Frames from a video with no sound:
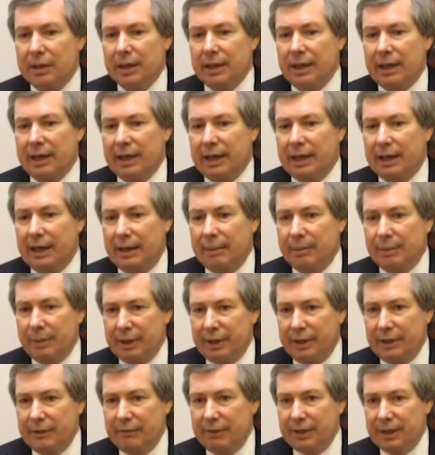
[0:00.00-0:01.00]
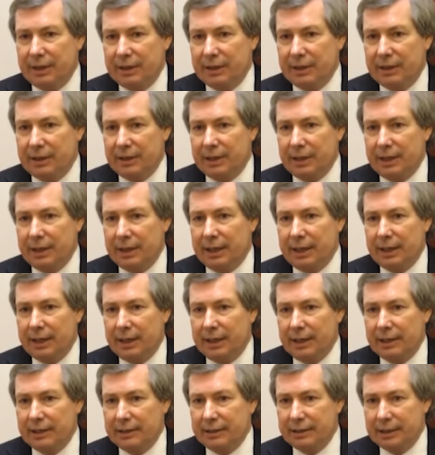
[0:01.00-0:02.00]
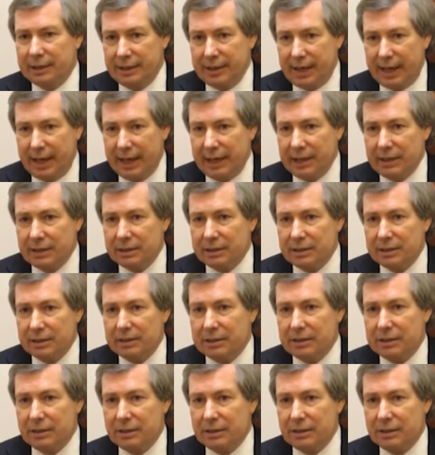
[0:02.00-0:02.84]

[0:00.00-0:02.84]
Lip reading: I'm leaving tonight